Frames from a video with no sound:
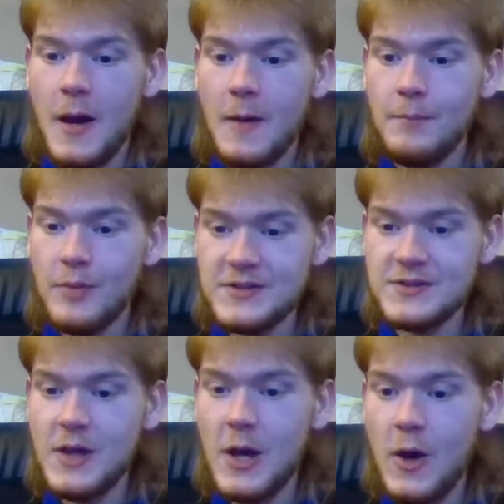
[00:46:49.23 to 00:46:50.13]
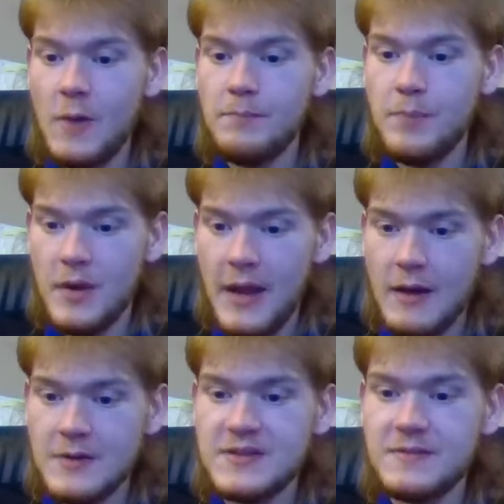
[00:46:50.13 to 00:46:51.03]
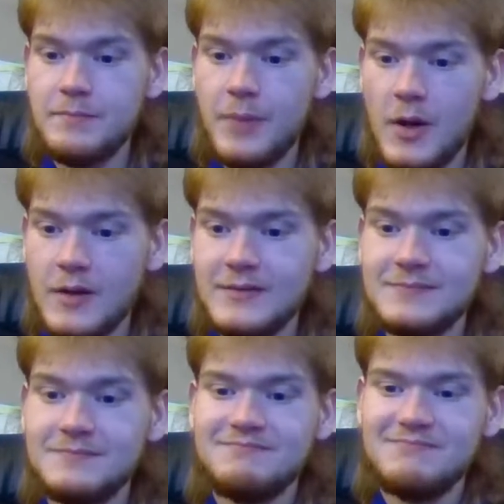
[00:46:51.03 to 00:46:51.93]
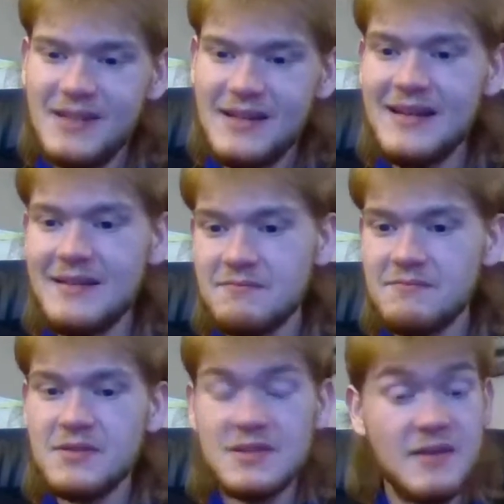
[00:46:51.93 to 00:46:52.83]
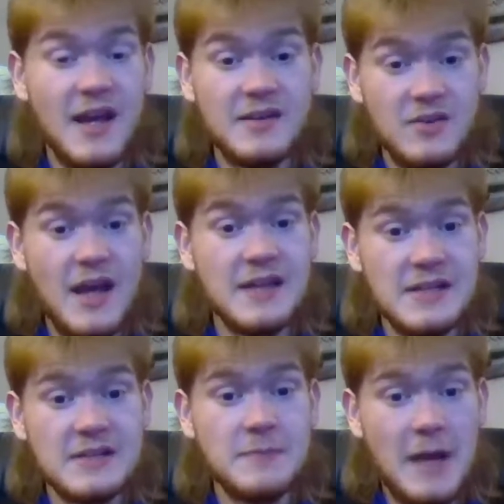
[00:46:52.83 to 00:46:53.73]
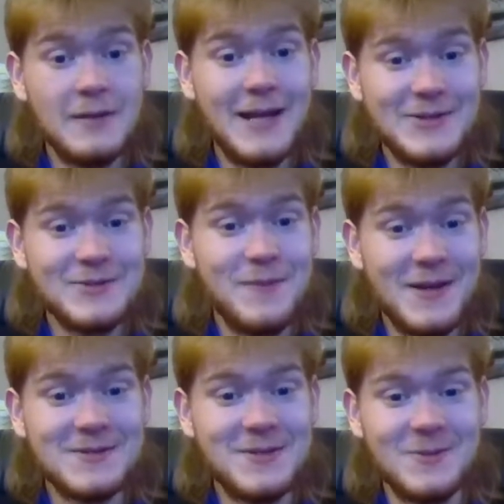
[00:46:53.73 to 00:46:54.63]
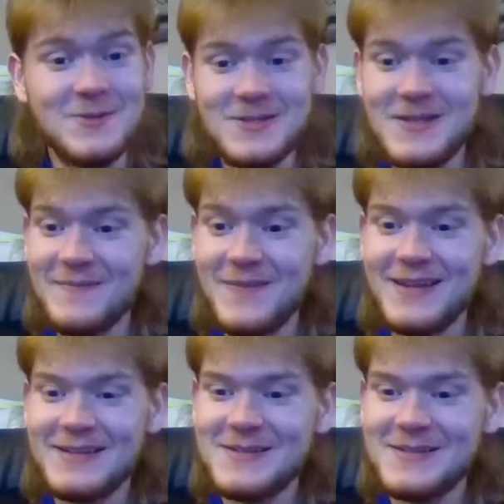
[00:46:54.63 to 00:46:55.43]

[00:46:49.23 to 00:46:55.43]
Briscoe, Harrison Burton. You guys got some outlandish picks too, just like me.